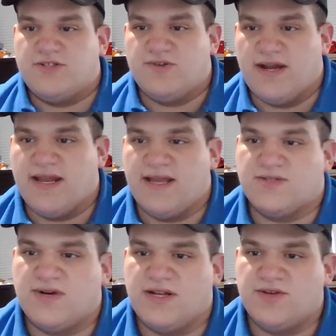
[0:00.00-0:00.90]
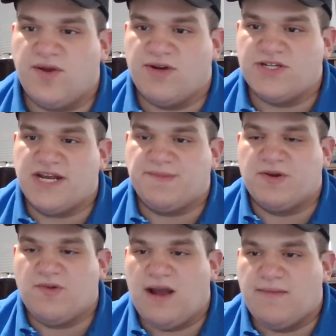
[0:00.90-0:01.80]
Joining 2021
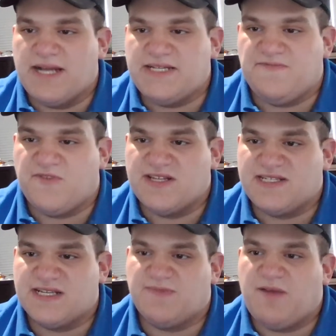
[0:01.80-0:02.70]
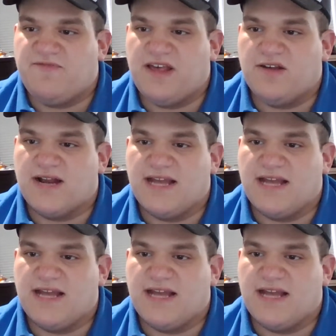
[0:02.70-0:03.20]
Jacob DeGrom, 1946 Bob Feller,